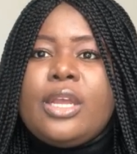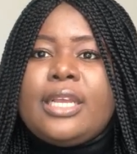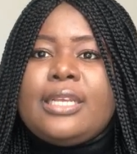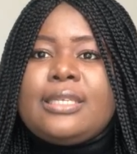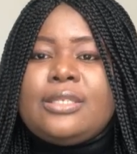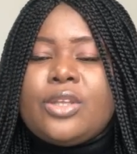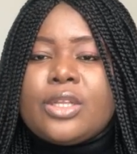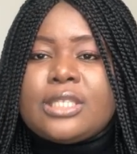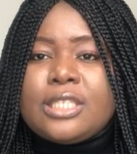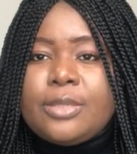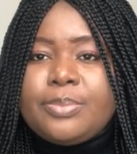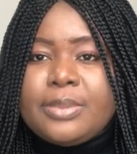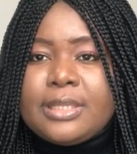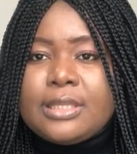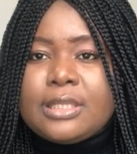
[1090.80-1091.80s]
is your
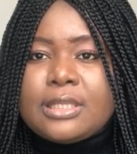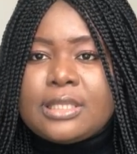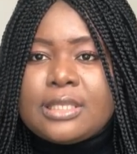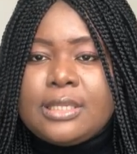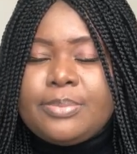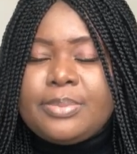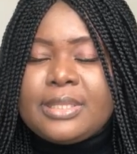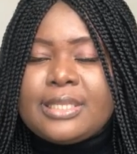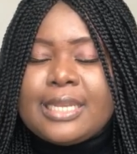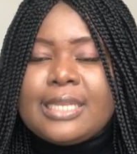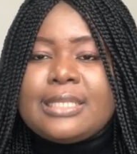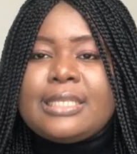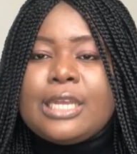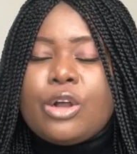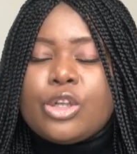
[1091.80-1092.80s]
TB
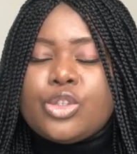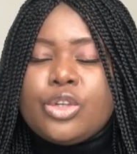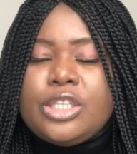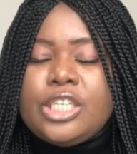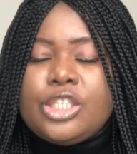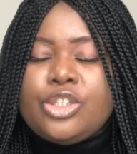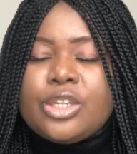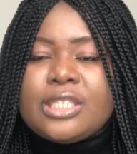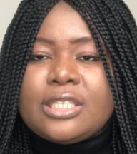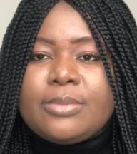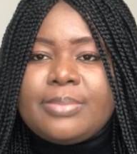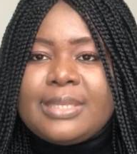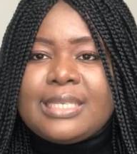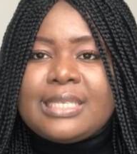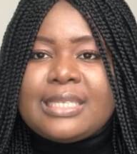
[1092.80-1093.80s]
test. They also need your
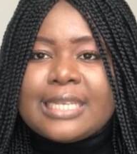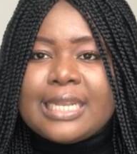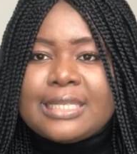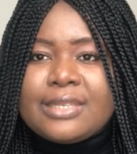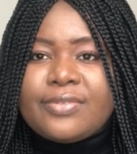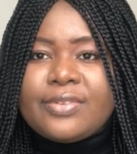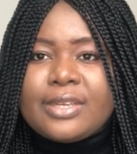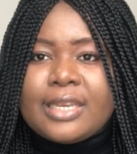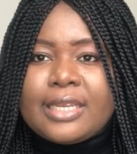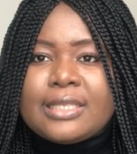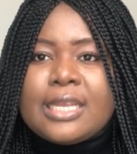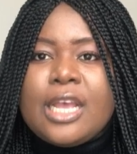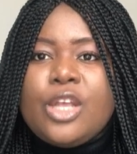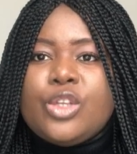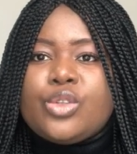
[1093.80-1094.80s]
TB certificate.
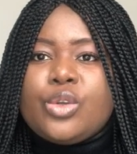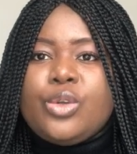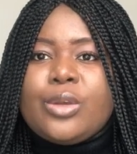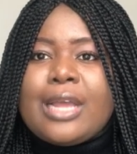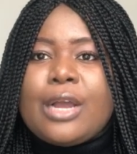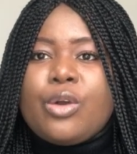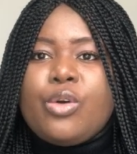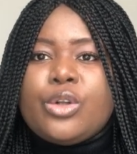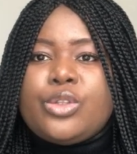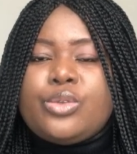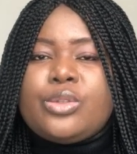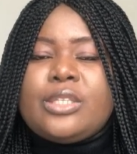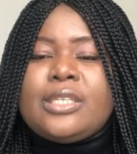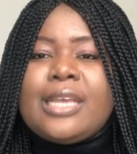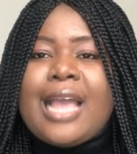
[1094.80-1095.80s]
So you can go to
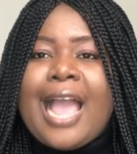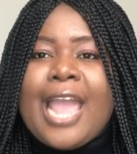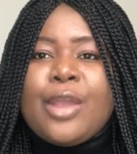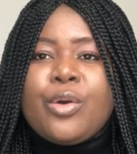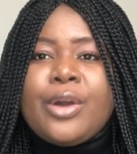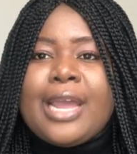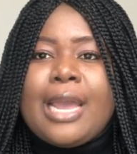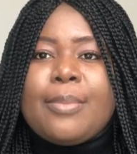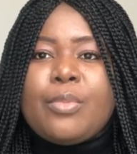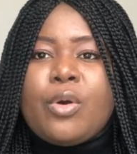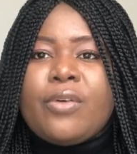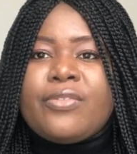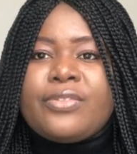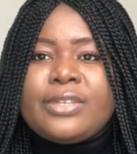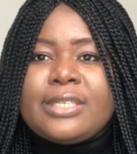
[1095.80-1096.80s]
the IOM
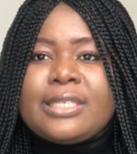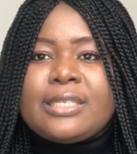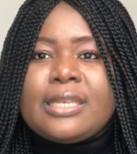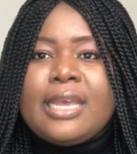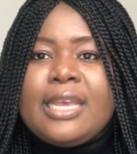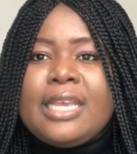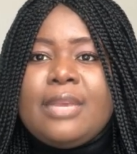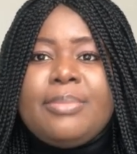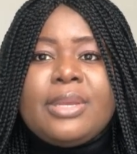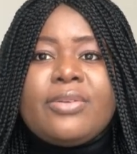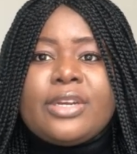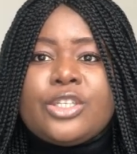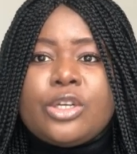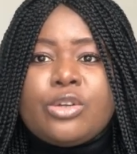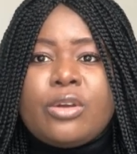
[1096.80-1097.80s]
office,
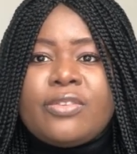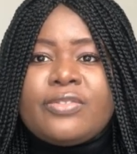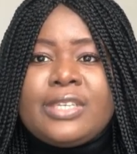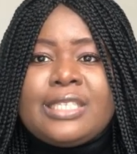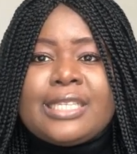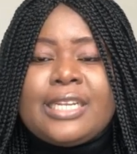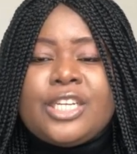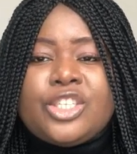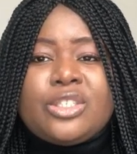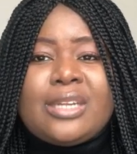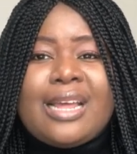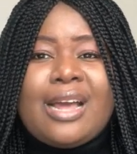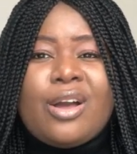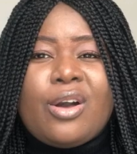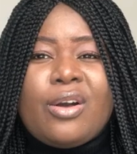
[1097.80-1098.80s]

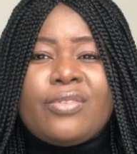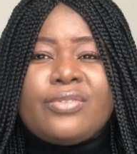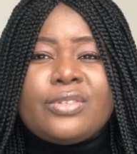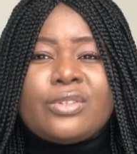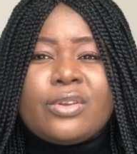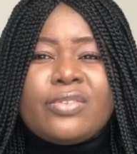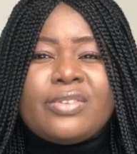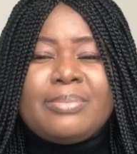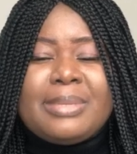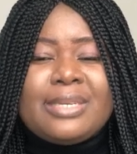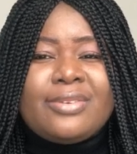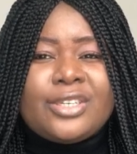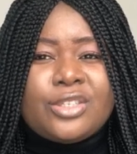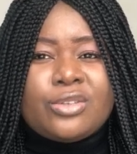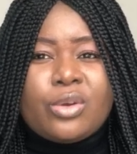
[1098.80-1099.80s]
International Office of
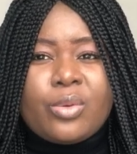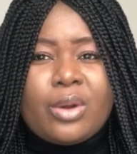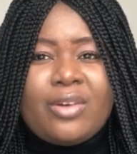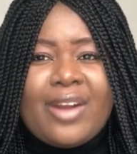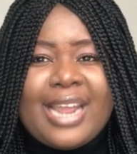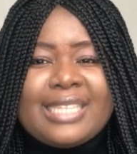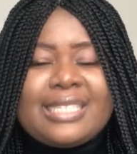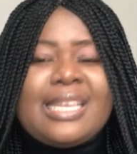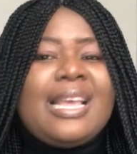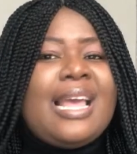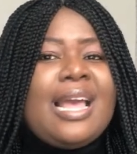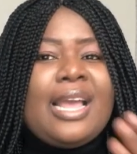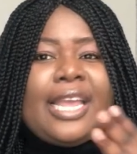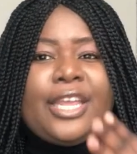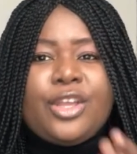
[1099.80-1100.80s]
Immigration, right,
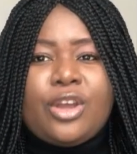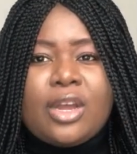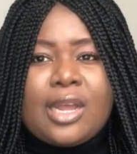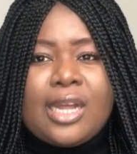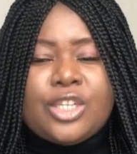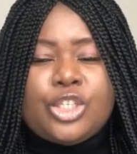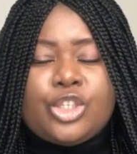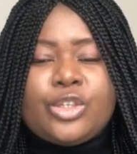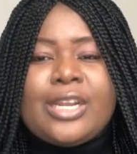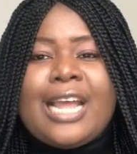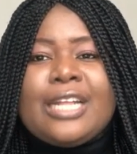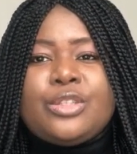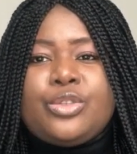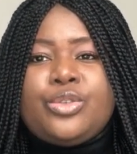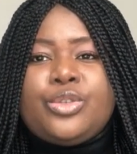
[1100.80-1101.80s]
in your country
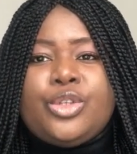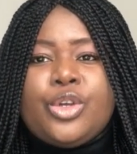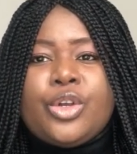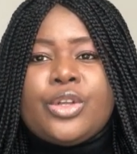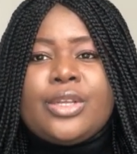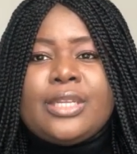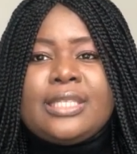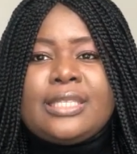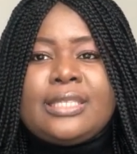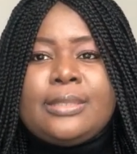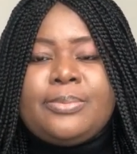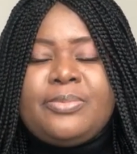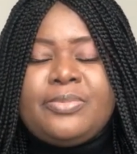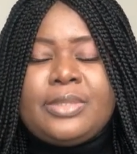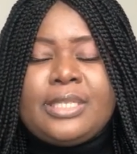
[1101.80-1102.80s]
and do your
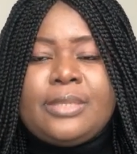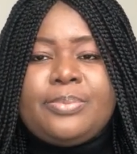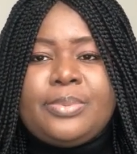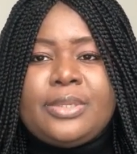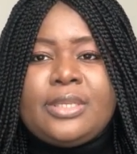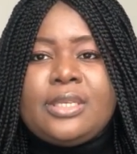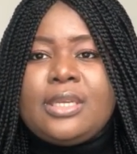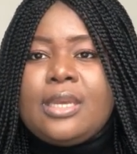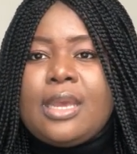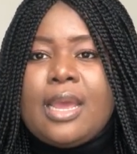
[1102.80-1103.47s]
TB